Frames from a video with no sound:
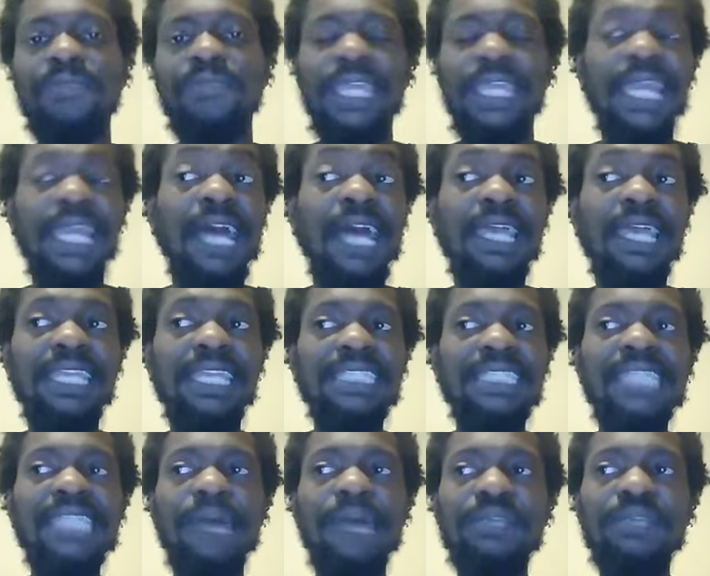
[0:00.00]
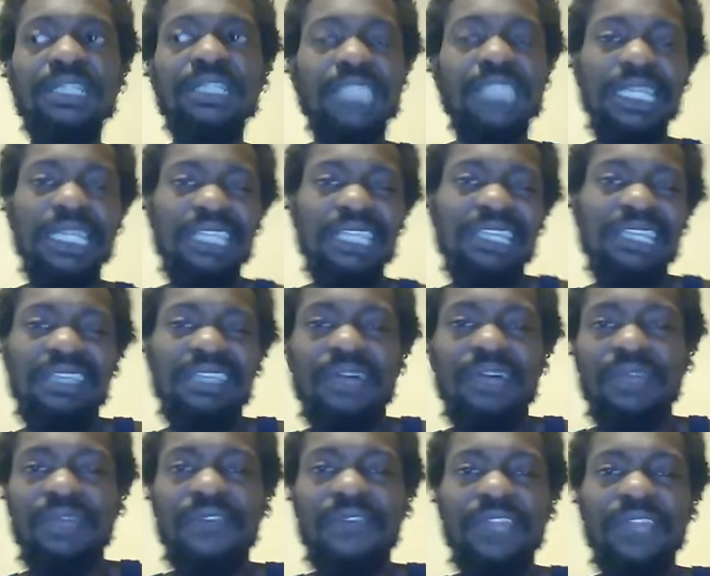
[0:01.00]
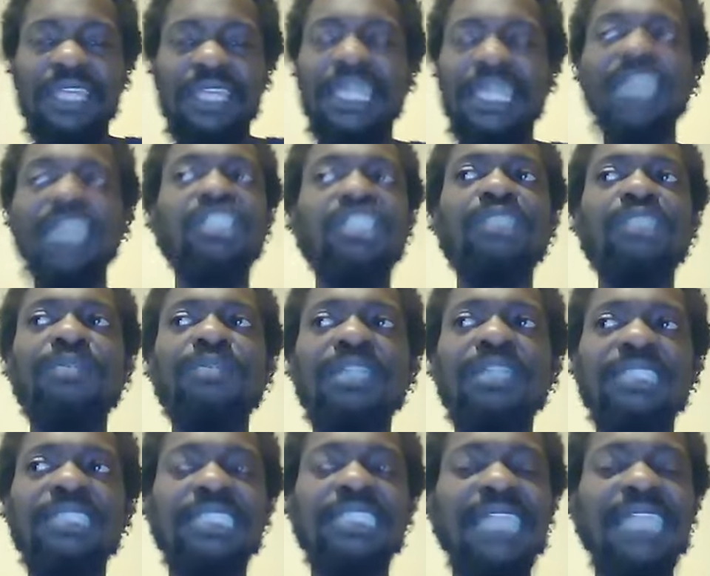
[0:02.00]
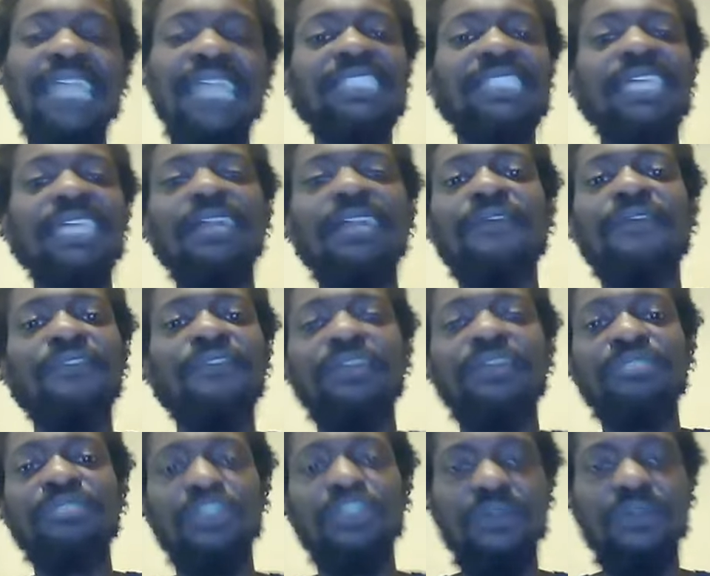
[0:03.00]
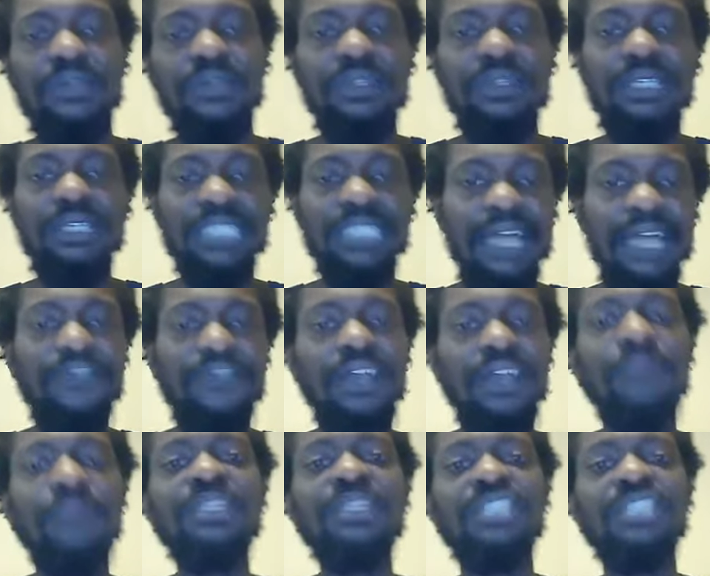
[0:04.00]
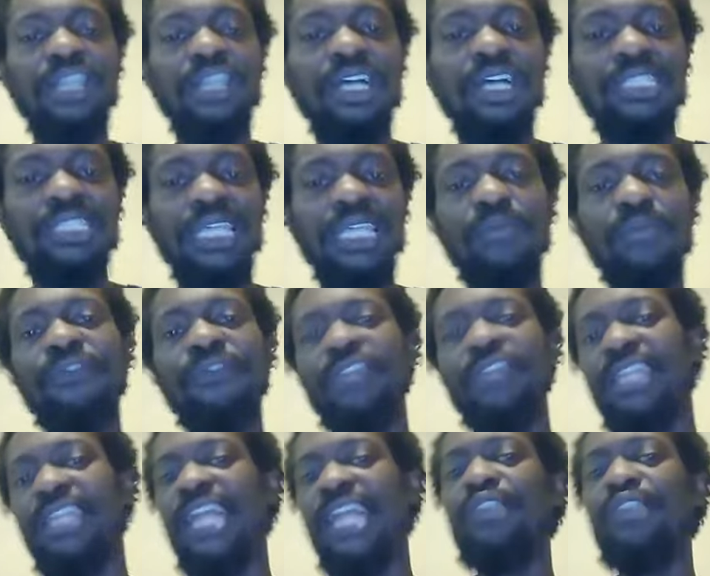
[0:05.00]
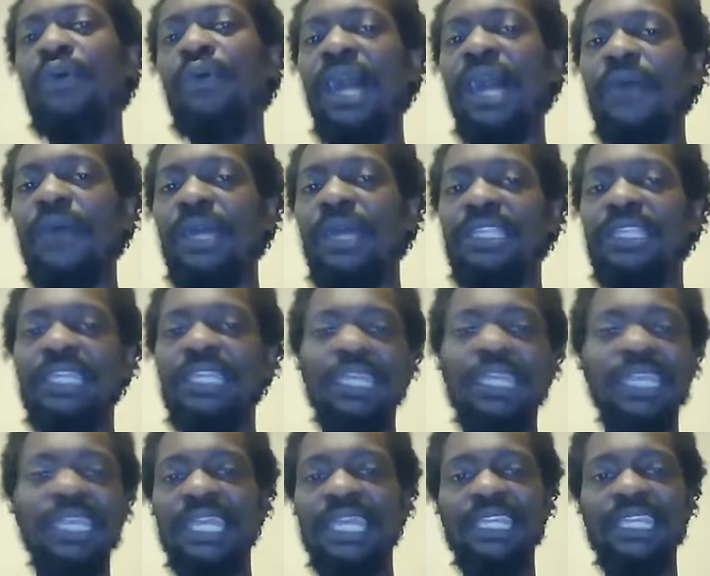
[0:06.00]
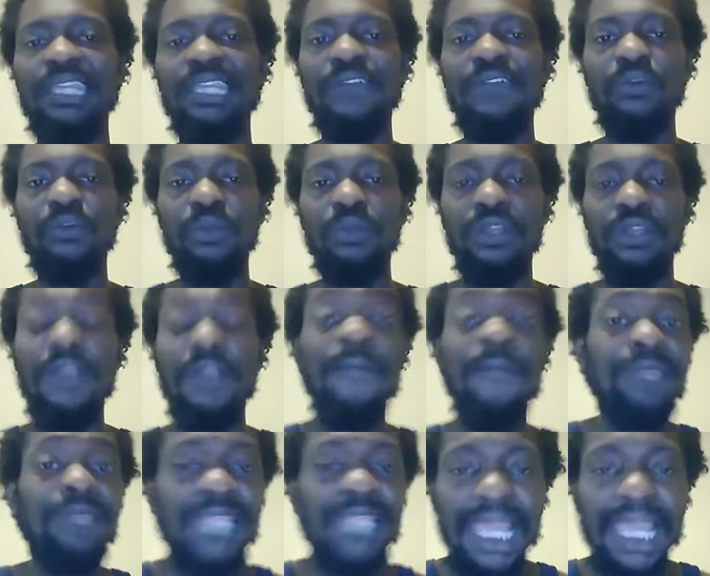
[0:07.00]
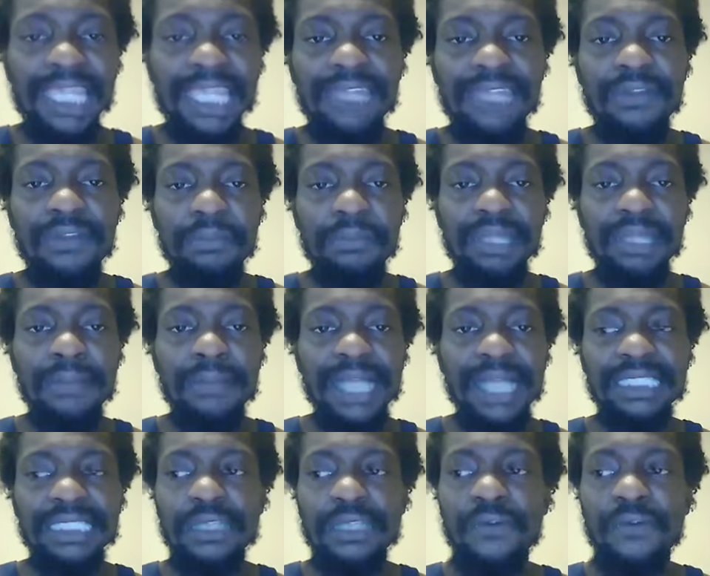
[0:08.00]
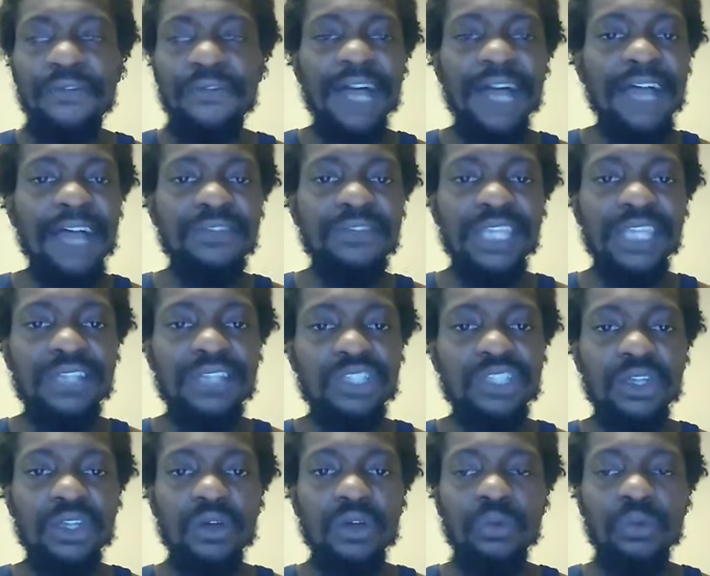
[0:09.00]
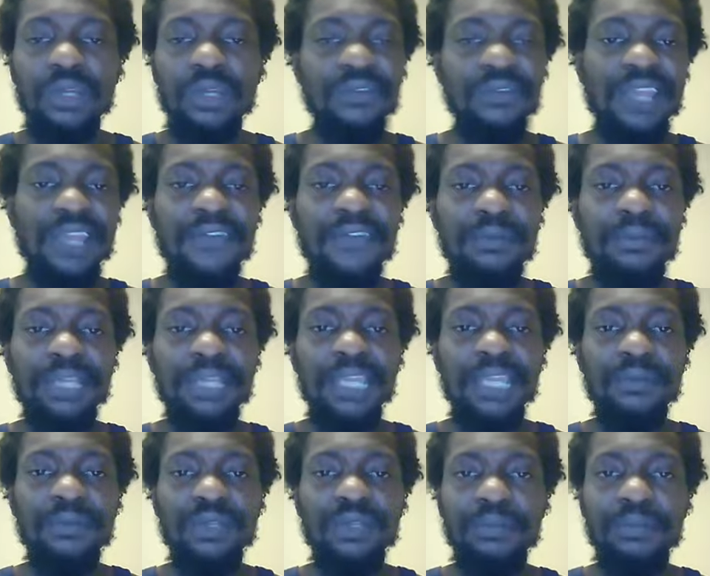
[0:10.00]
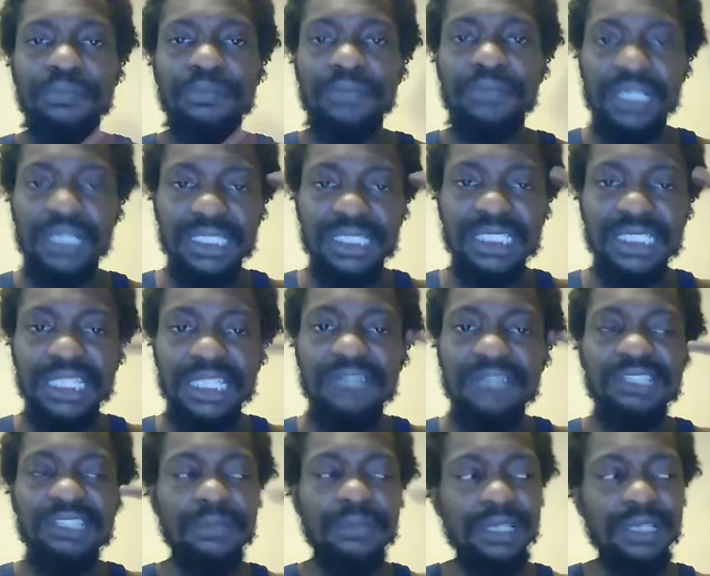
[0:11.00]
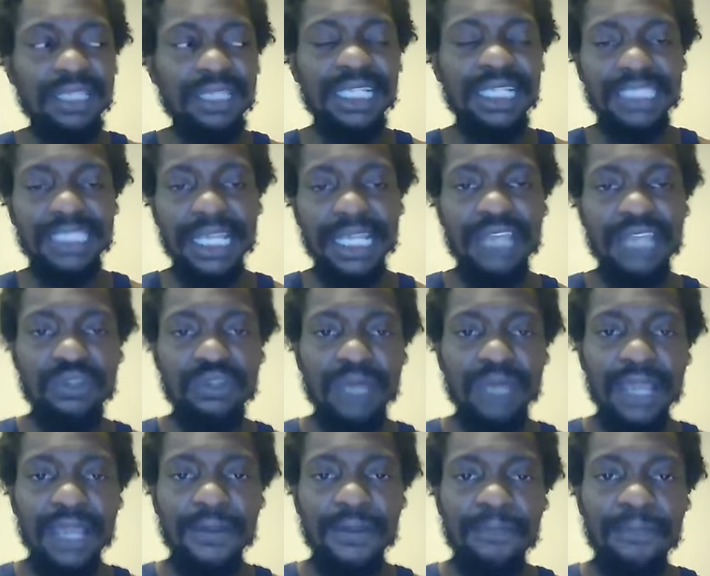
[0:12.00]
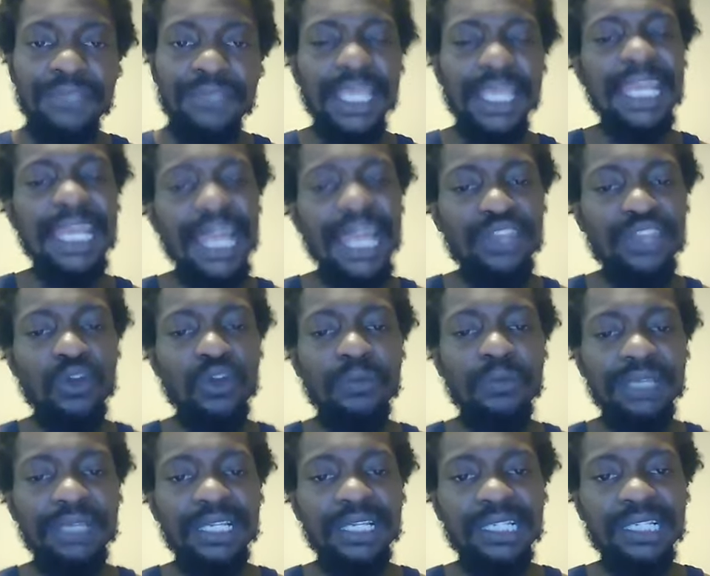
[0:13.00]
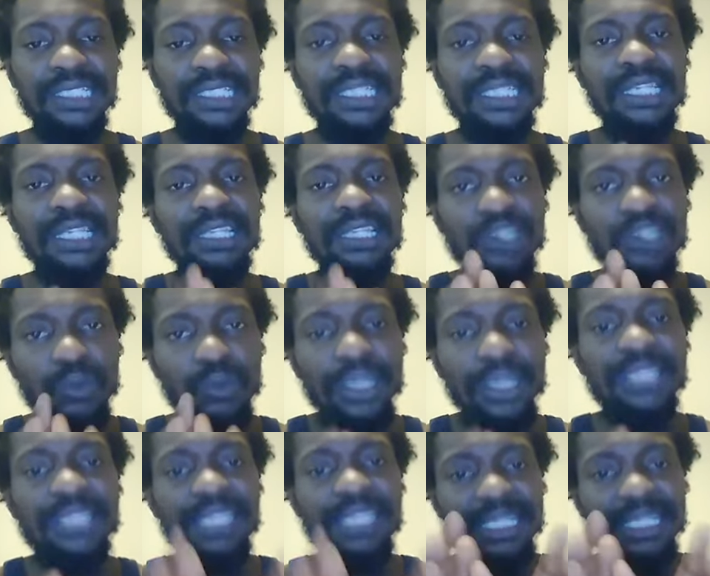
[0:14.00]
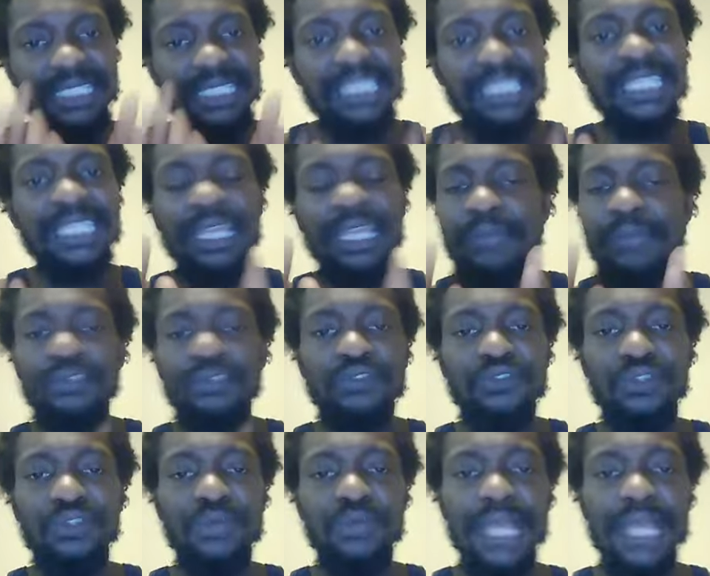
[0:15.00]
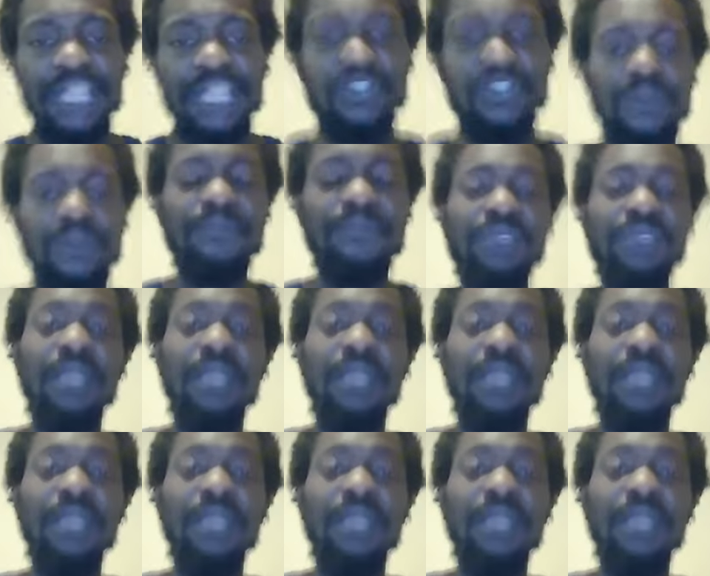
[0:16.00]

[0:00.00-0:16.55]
And it's not because like they dumb enough or like that. It's just because it's not set up for them to. Because I've come into contact with it and I know how I did and that they never would. Like even me myself 5 years ago would have never been able to conceive some of the things that I do now. And I know because the way things are set up is for you not to.